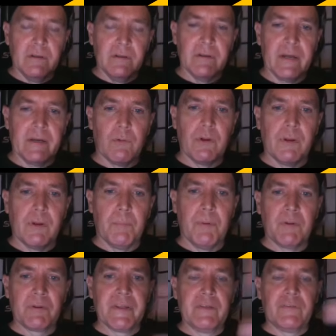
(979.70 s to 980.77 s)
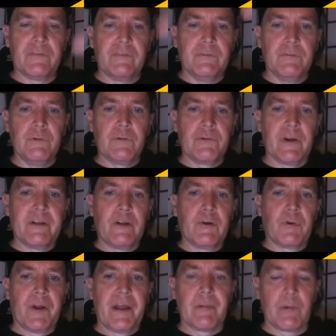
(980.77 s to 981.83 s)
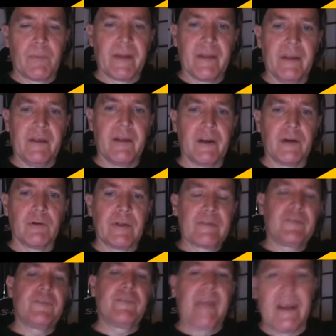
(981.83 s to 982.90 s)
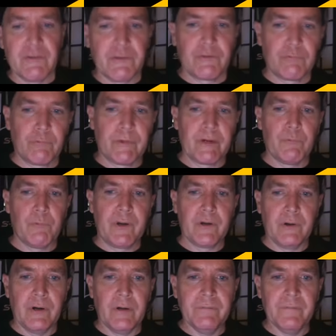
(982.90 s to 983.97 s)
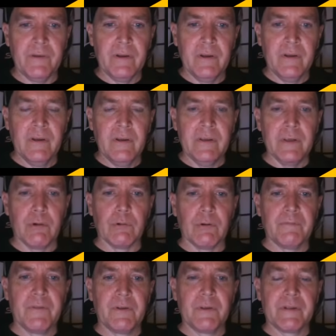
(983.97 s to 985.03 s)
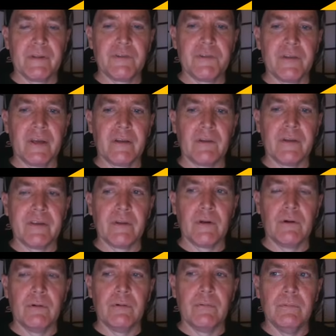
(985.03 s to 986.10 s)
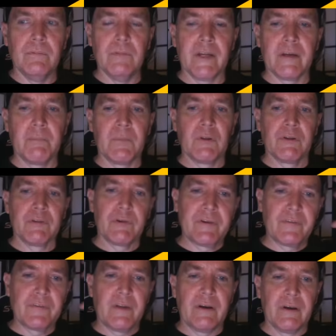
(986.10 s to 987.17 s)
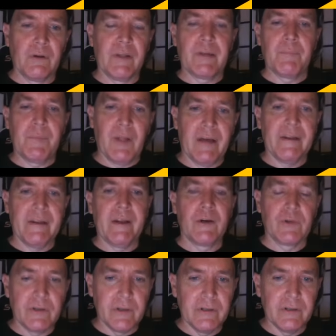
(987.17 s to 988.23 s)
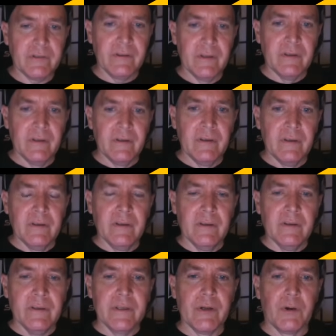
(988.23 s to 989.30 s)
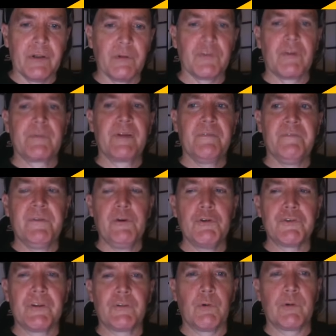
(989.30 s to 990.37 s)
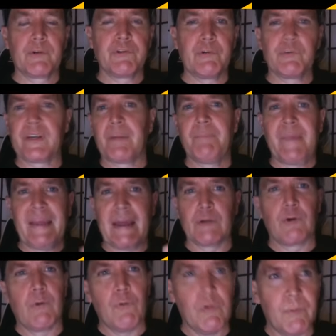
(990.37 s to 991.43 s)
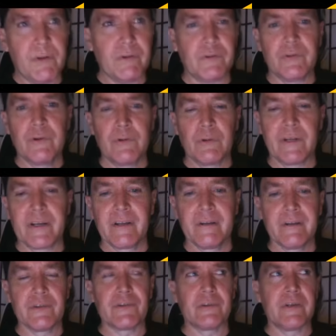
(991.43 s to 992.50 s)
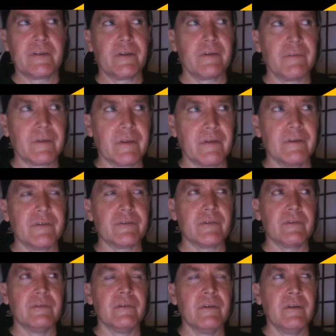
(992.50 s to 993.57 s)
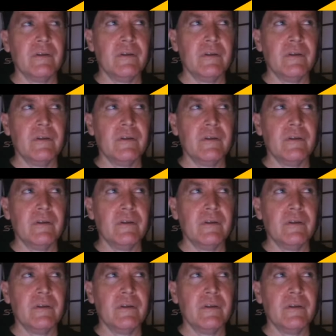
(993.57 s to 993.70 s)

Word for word: like one of the police who tried to grab her by the hair like snatched his wig off you know revealing that she had like you know like a military style like blonde haircut you know and there was some confusion as to whether she was like a man or a woman too like an initial identification